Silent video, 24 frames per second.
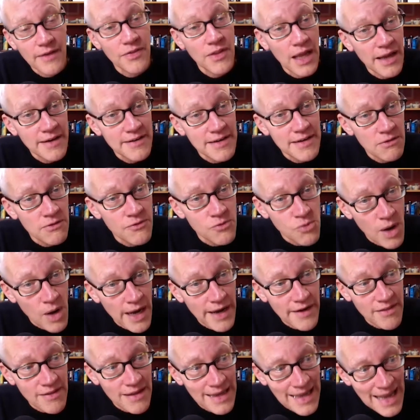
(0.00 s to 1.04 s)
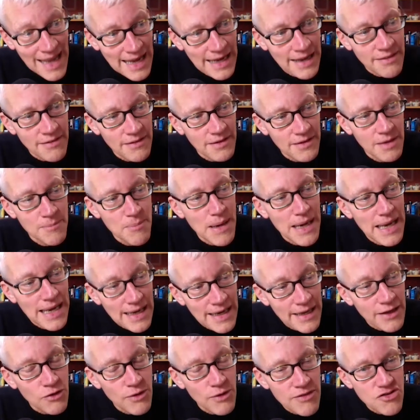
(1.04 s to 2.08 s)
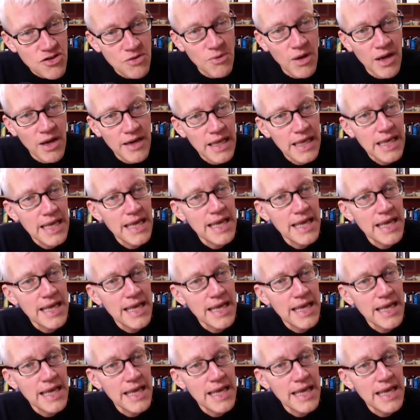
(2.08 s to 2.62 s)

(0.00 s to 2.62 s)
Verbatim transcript: And the idea of rights, again, is a completely Christian one.